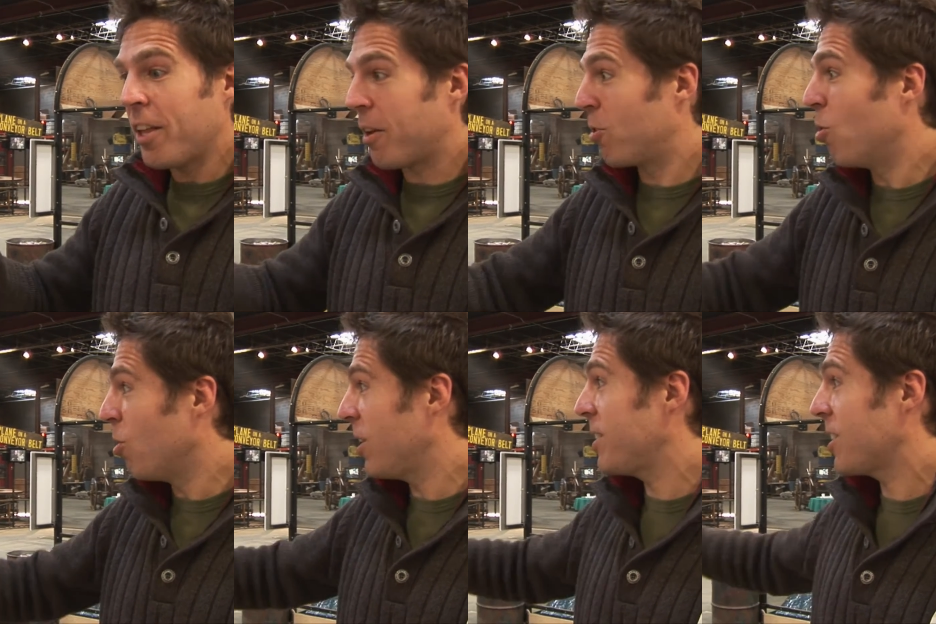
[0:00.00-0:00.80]
and there are
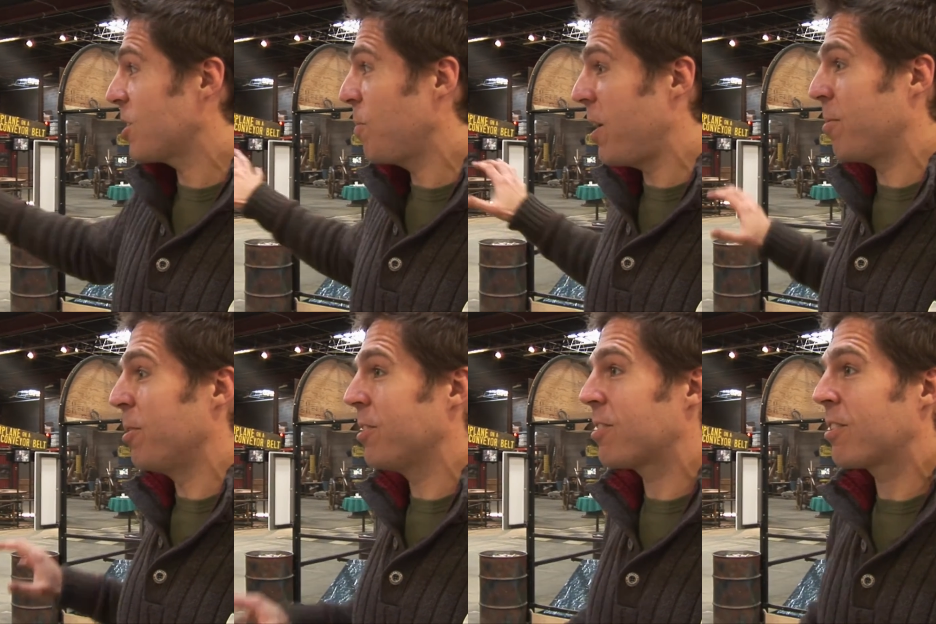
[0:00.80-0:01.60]
all these
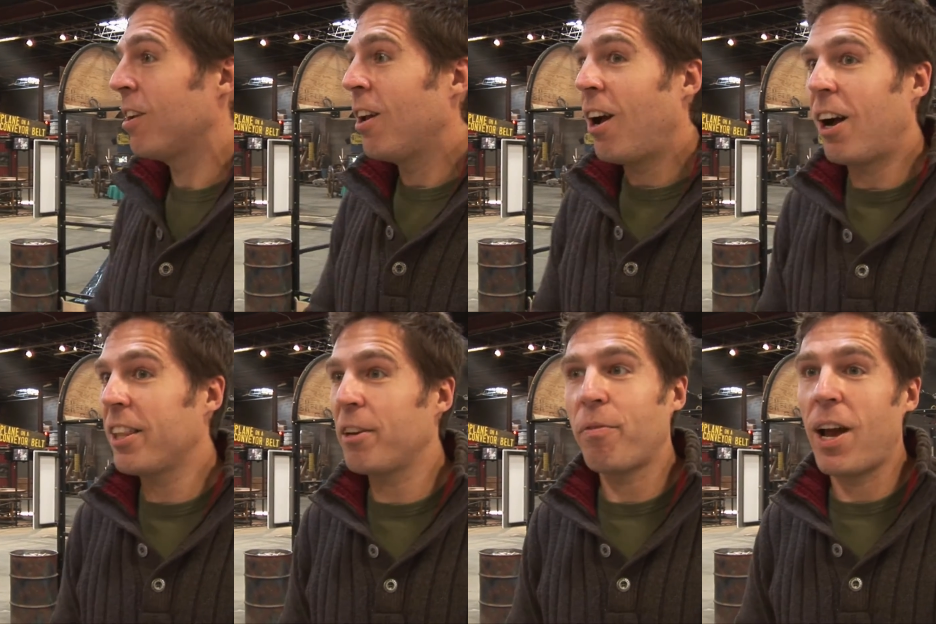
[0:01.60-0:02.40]
experiments, I
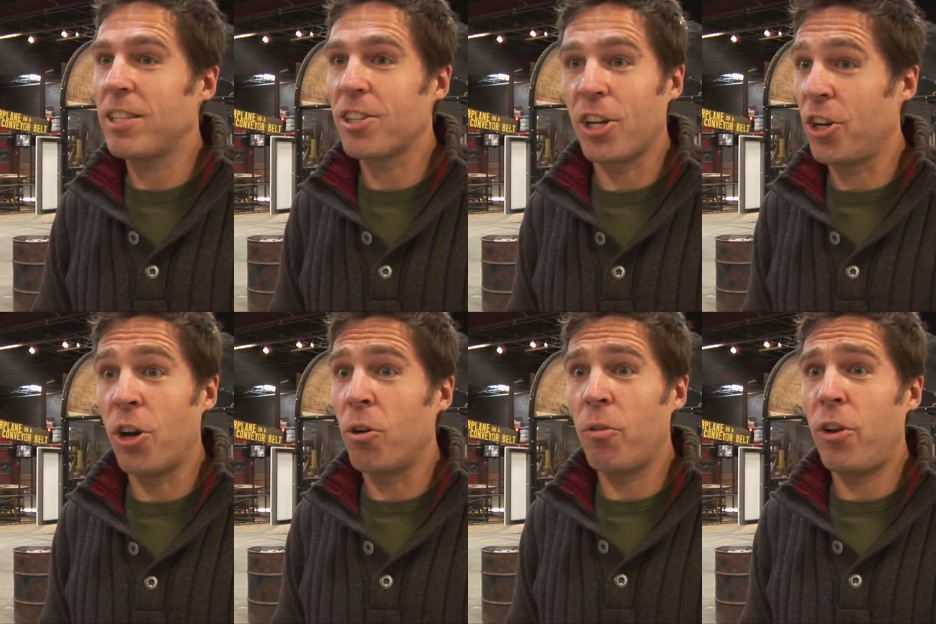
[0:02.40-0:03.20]
think fans are going to
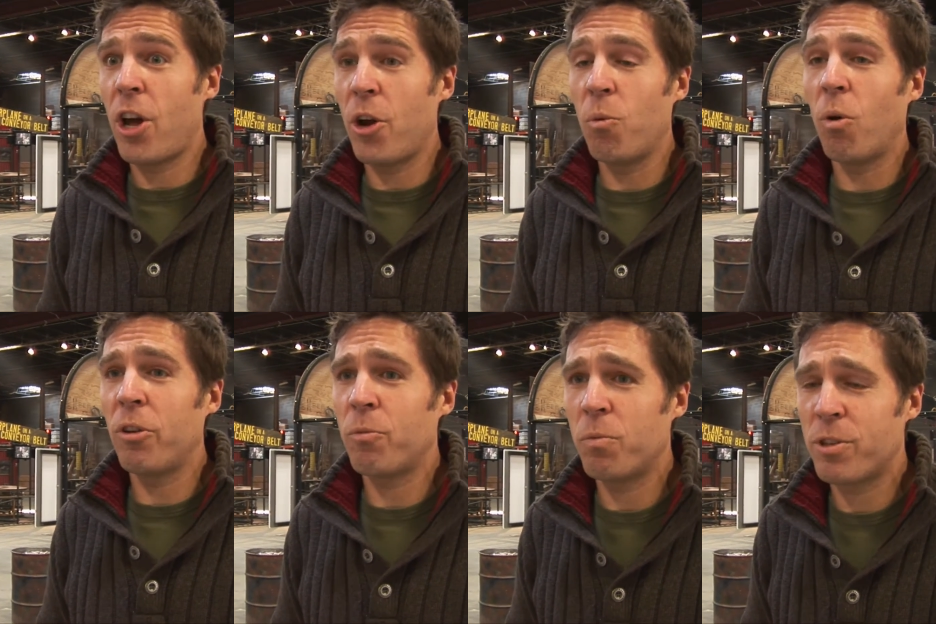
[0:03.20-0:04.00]
not know what
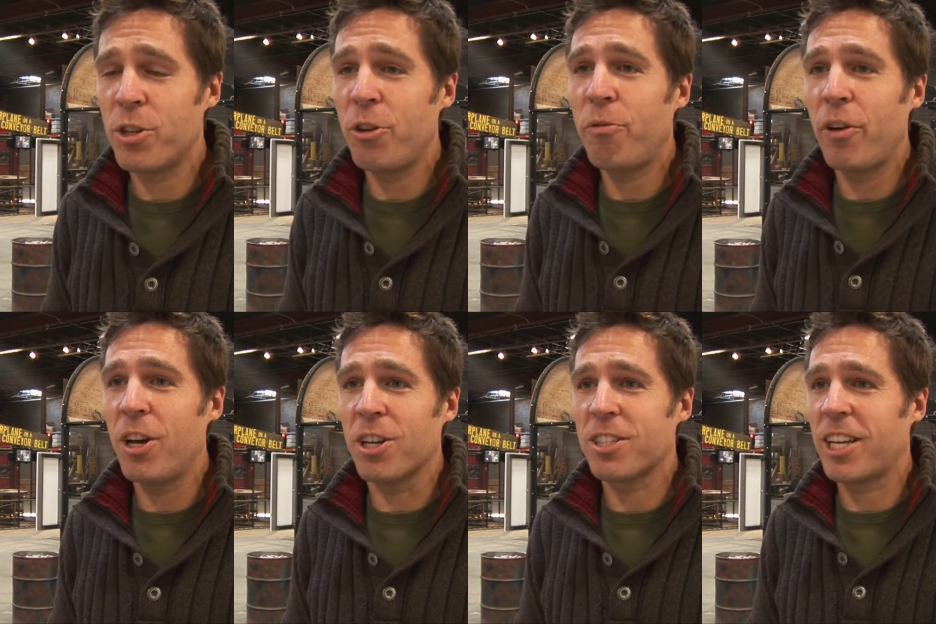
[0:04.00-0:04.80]
to do
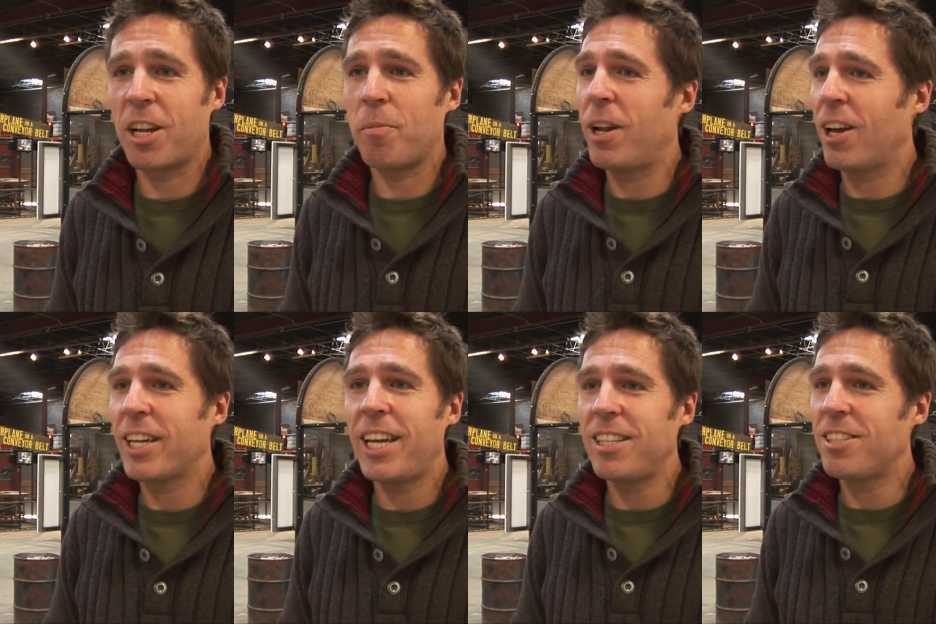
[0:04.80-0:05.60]
first. They're going to be like
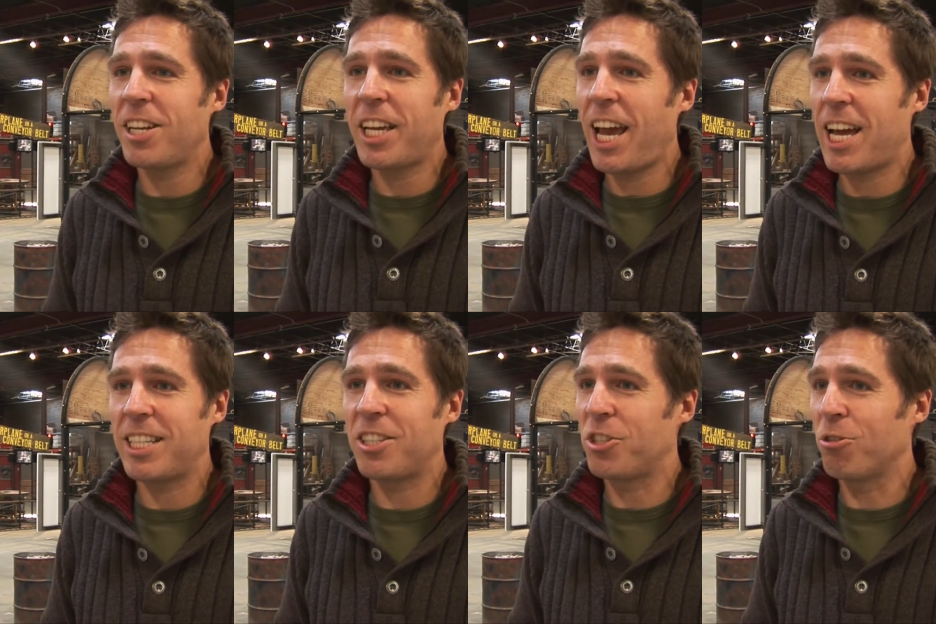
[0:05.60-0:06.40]
kids in a candy
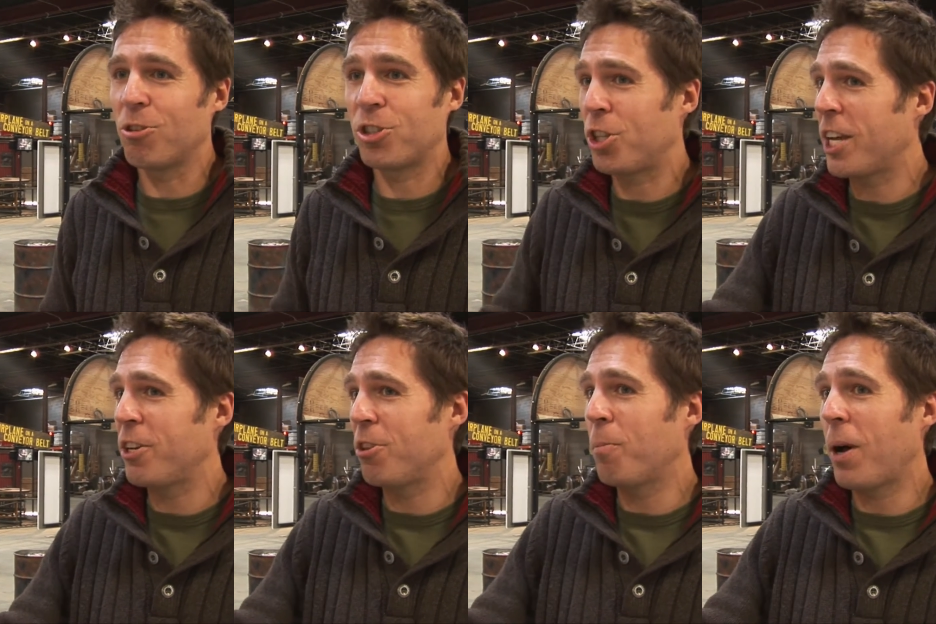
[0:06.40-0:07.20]
store. Should they do
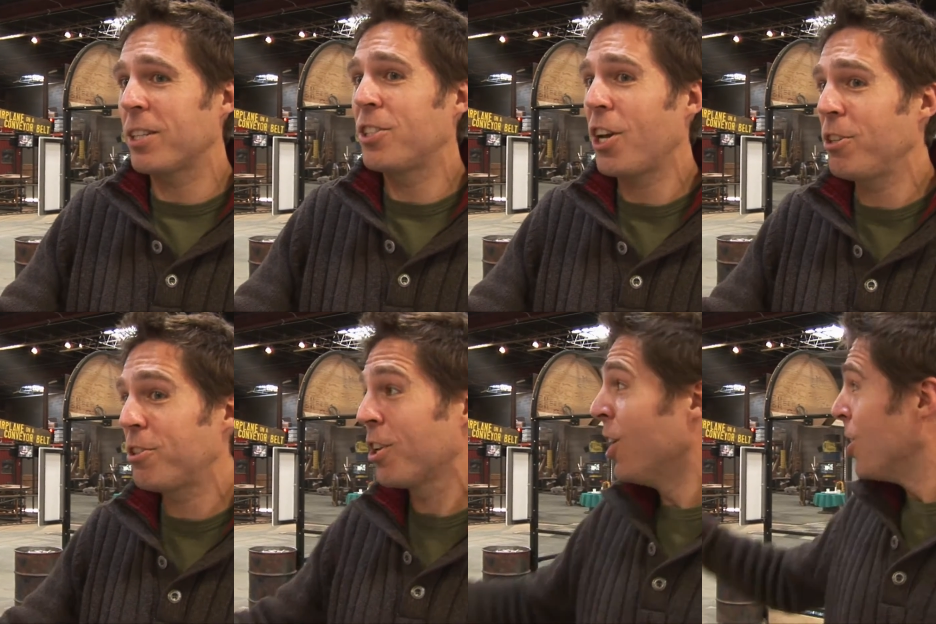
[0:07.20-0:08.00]
the buttered
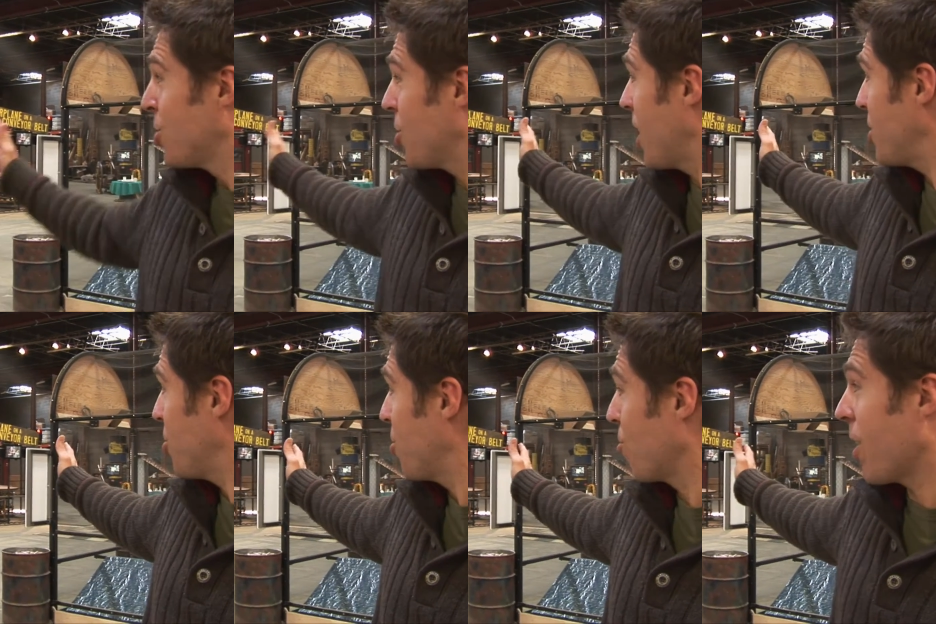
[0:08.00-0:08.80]
toast? Should they do
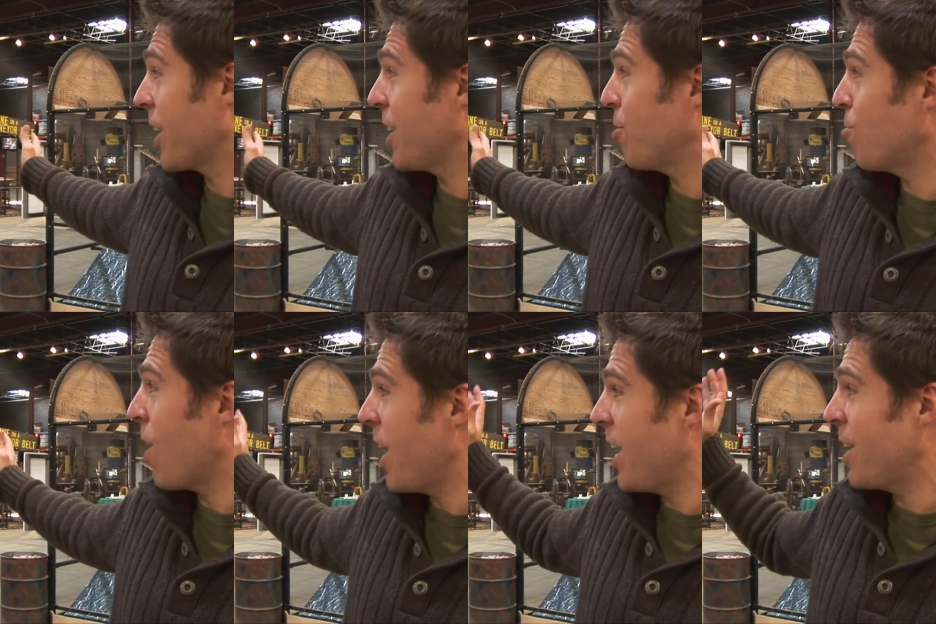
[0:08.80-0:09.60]
the running in the
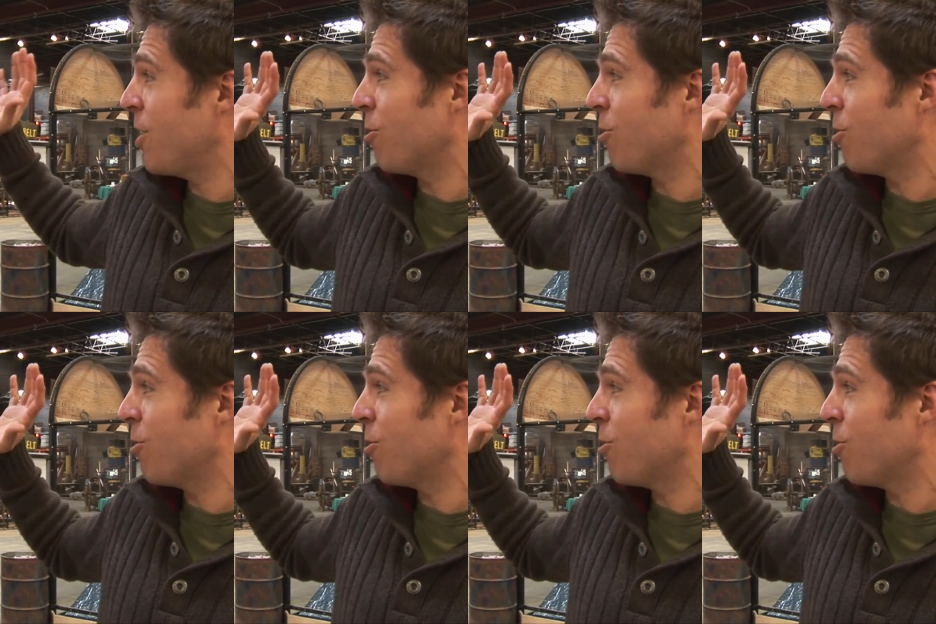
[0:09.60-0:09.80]
rain